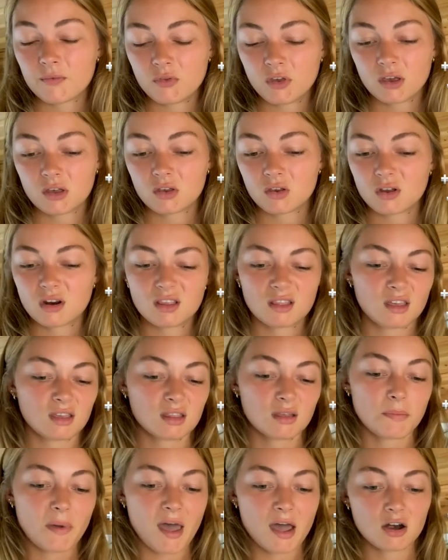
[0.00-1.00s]
including like
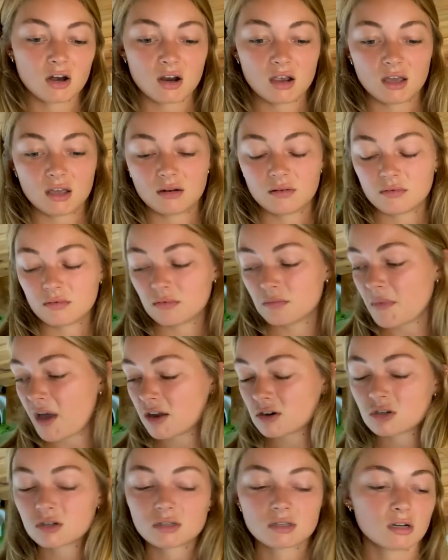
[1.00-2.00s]
the battery and
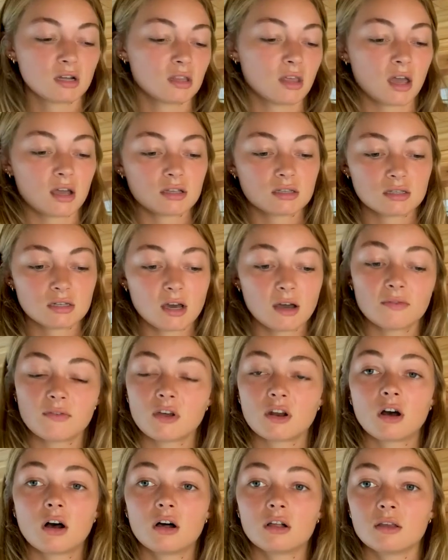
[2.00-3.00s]
mattress and all that stuff
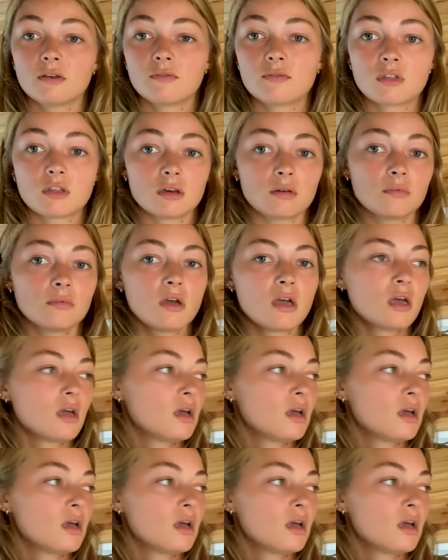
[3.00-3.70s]
and all of the